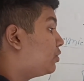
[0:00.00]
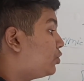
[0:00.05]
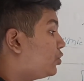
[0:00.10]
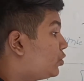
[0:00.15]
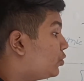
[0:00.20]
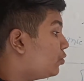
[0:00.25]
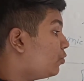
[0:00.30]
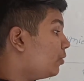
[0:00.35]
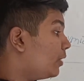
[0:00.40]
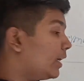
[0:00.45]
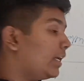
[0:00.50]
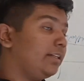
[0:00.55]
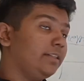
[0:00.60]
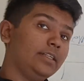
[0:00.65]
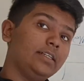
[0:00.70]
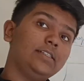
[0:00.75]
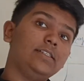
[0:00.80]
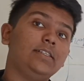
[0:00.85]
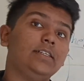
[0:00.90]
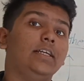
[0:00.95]

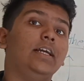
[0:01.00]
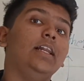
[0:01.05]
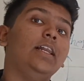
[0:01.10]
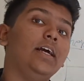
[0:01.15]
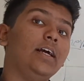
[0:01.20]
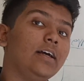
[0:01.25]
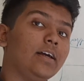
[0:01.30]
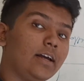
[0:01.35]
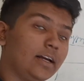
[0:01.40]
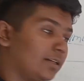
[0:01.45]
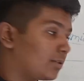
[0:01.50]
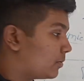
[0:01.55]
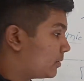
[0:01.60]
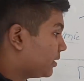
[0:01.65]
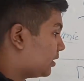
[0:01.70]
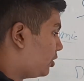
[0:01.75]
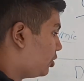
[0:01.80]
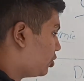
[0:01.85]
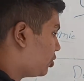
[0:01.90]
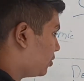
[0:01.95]
2NaCl aqueous
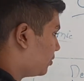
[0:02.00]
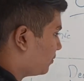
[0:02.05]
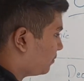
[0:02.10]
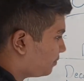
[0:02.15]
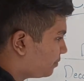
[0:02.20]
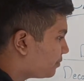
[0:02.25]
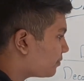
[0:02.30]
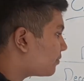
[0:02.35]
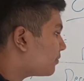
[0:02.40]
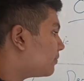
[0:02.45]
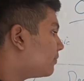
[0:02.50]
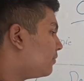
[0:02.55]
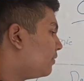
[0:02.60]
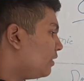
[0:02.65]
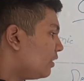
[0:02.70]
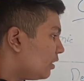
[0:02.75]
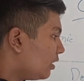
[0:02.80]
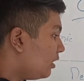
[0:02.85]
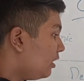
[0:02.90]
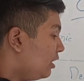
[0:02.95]
solution.
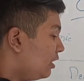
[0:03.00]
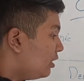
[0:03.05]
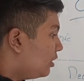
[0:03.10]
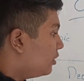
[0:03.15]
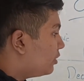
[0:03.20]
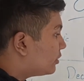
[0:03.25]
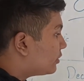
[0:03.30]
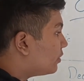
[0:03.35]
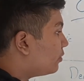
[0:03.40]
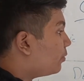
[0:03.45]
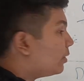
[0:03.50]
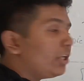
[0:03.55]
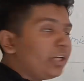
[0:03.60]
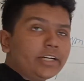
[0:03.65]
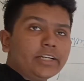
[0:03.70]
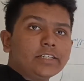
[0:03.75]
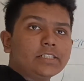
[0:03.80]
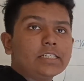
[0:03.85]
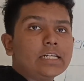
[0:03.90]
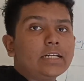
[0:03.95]
So what do you
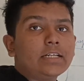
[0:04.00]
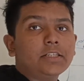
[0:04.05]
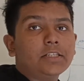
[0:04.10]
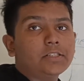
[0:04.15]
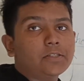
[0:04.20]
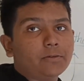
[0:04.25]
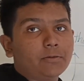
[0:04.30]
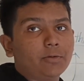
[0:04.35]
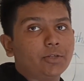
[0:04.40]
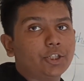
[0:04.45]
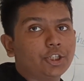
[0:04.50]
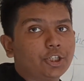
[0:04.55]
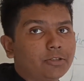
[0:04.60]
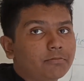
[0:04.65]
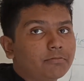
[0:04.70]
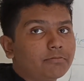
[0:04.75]
understand in this equation?